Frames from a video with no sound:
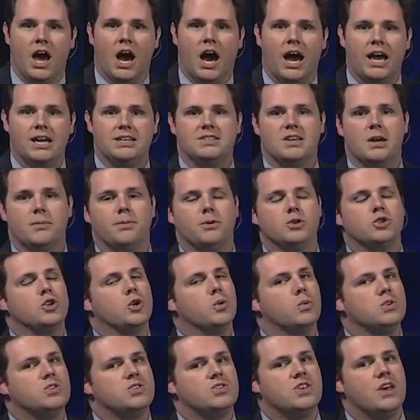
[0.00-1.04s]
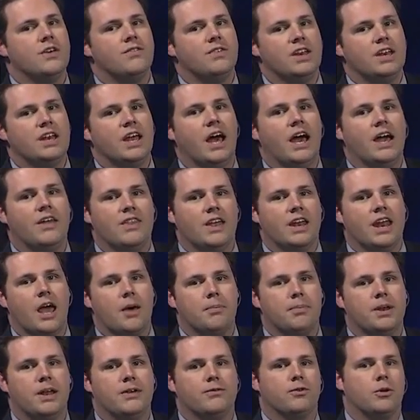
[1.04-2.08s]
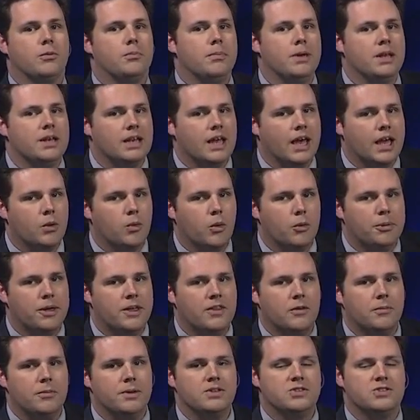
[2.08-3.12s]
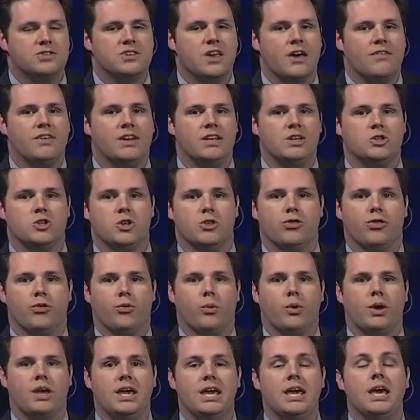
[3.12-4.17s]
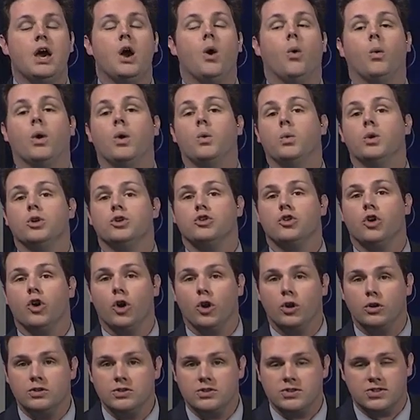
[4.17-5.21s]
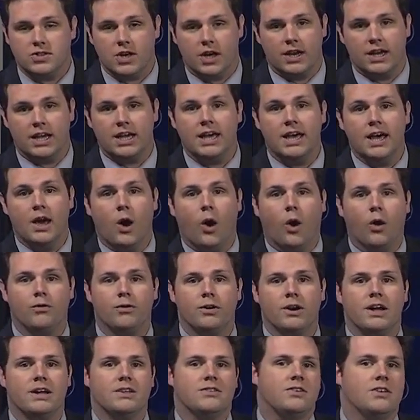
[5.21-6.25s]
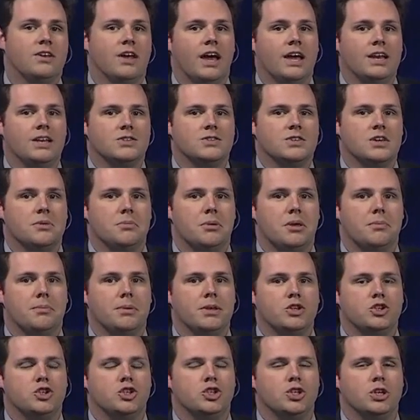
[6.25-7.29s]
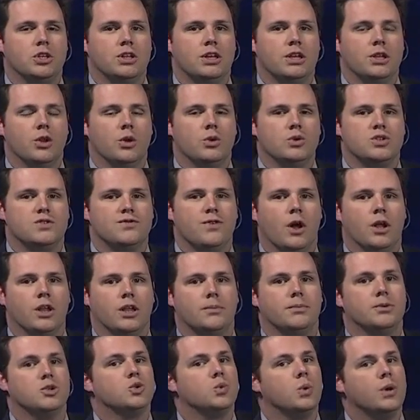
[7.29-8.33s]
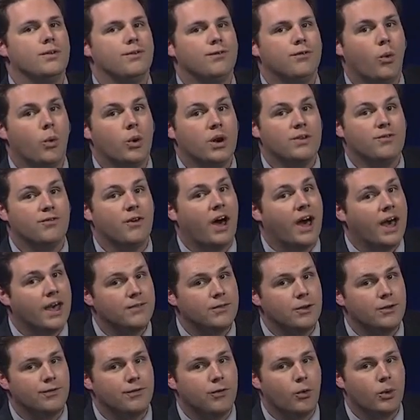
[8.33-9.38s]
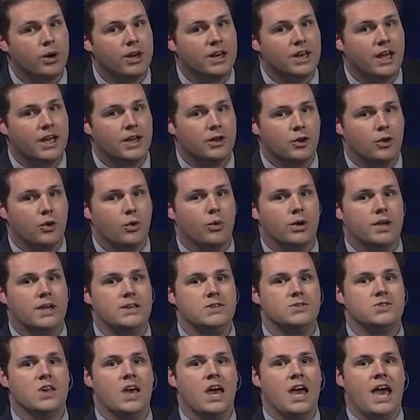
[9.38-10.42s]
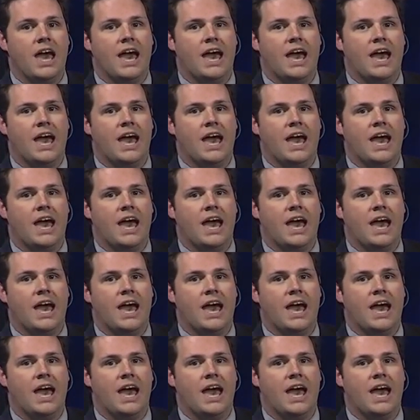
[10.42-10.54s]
High temperature was 79. That happened after midnight. We'll be in the mid 70s at 3. We will turn sunny. Overnight tonight, it's going to be a bit chilly, lows falling between 45 and 49 degrees.